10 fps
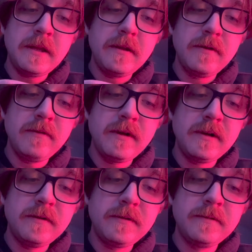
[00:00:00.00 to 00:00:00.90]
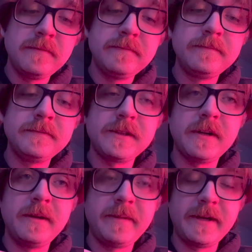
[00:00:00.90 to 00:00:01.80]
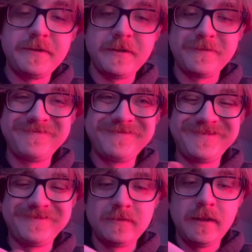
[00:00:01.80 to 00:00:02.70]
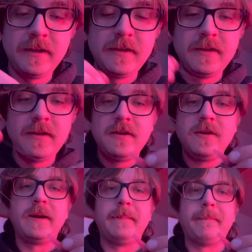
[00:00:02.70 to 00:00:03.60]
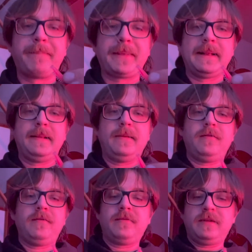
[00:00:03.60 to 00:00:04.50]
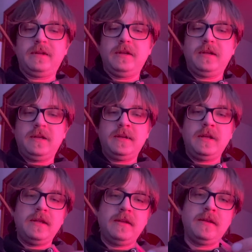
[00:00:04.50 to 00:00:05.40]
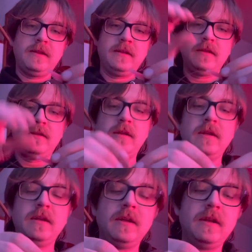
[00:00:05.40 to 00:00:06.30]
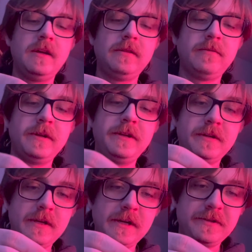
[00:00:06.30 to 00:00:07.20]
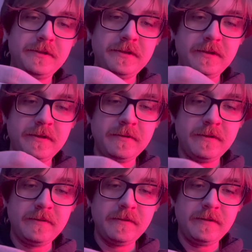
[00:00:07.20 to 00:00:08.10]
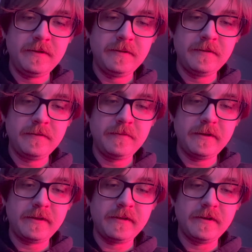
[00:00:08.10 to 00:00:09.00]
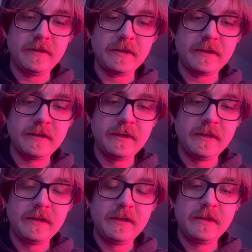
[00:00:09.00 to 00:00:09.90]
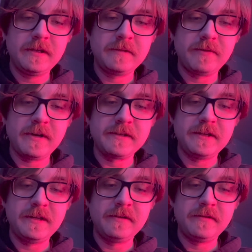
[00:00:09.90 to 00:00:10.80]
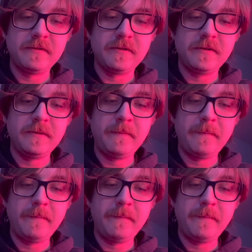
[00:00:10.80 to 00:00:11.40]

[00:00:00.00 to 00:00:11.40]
Wrong hole. Sorry, bad joke. Okay. And then what you can actually do with the hook is press it into the hole.